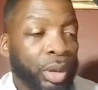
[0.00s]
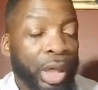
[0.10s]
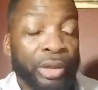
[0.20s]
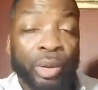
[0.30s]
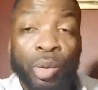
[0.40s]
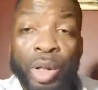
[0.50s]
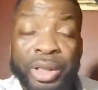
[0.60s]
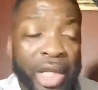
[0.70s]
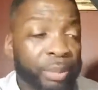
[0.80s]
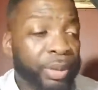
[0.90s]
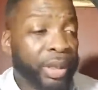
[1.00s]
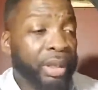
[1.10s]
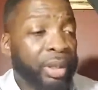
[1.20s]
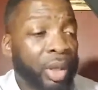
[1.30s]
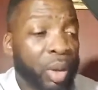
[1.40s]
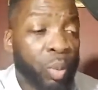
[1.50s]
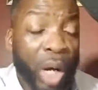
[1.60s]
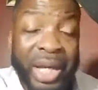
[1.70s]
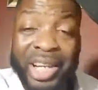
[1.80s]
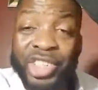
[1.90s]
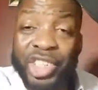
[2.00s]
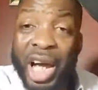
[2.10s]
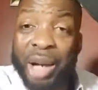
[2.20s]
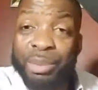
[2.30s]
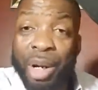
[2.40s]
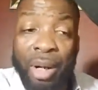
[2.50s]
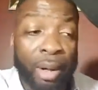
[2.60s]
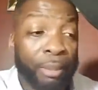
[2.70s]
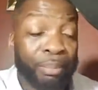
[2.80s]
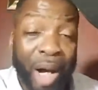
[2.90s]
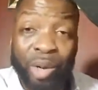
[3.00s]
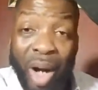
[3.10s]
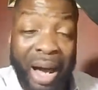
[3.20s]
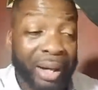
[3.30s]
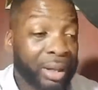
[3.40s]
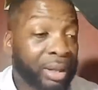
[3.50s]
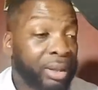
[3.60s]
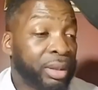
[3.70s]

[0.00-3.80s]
And the Lord keep thee. Wayasham Marak.